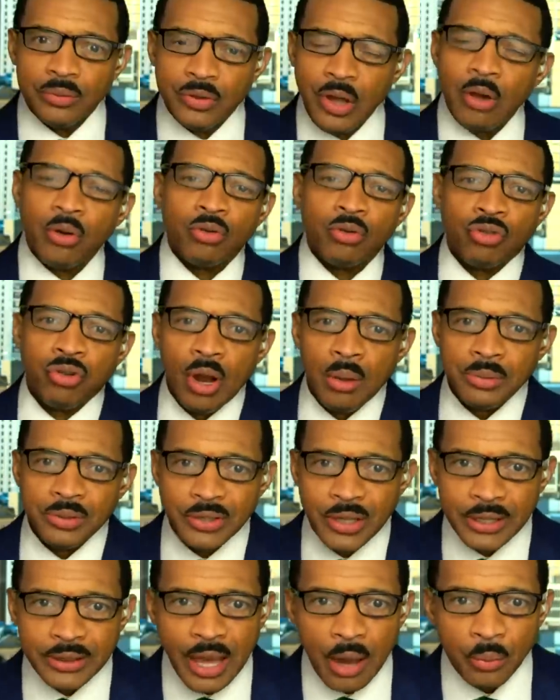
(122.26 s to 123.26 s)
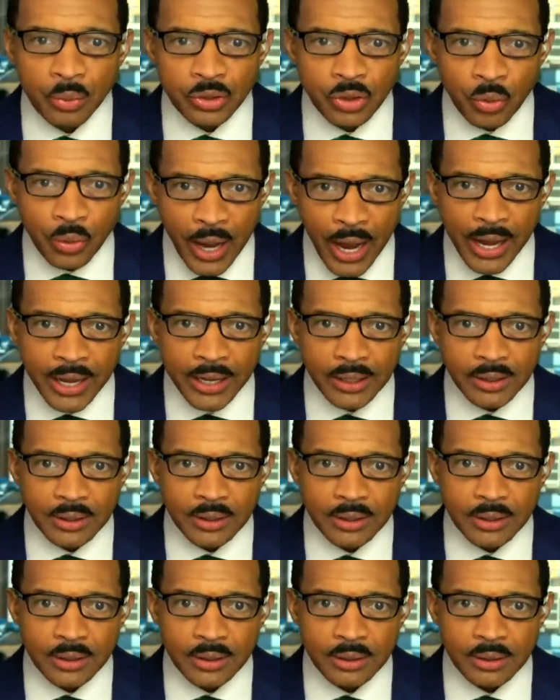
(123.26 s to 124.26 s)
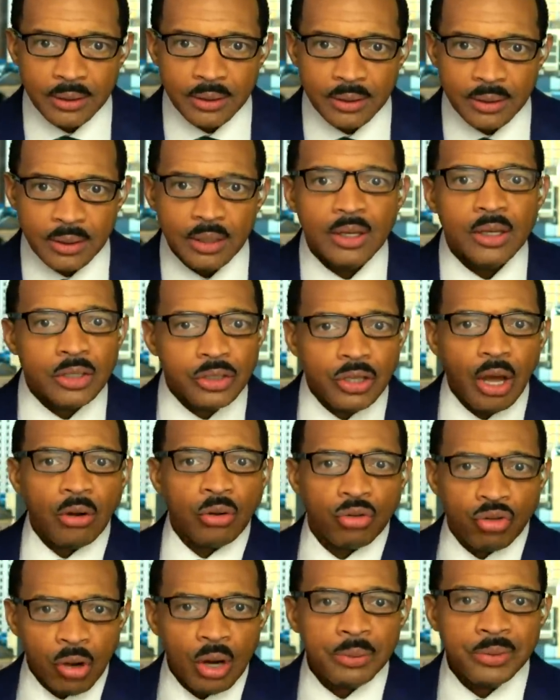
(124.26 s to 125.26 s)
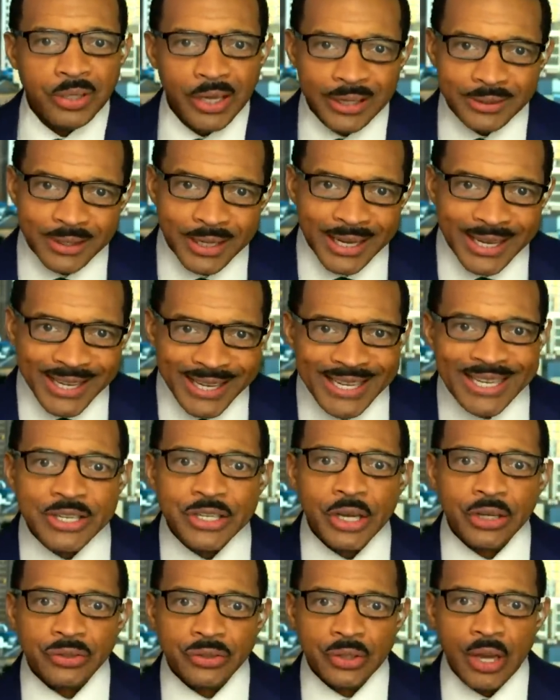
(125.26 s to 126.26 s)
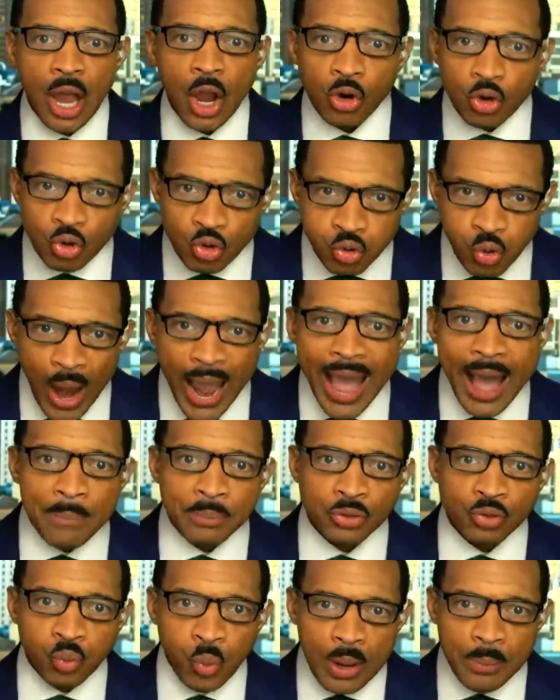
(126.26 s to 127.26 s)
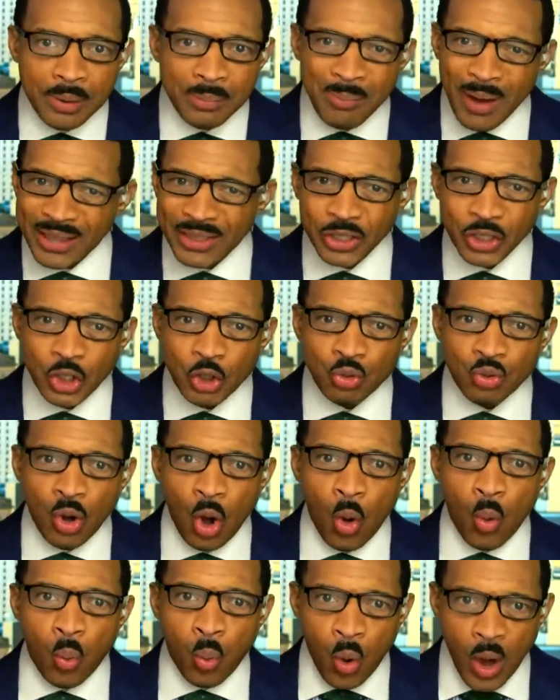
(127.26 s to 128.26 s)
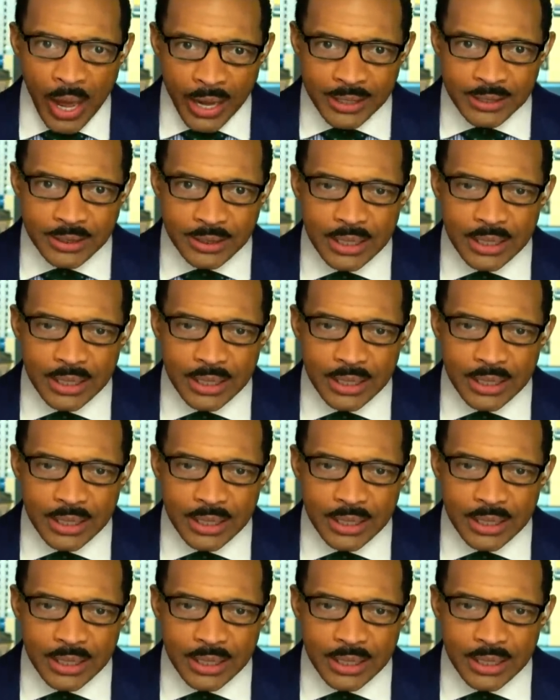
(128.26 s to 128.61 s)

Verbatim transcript: Donald Trump said that was okay. Donald Trump says he just grabs women by the you know what.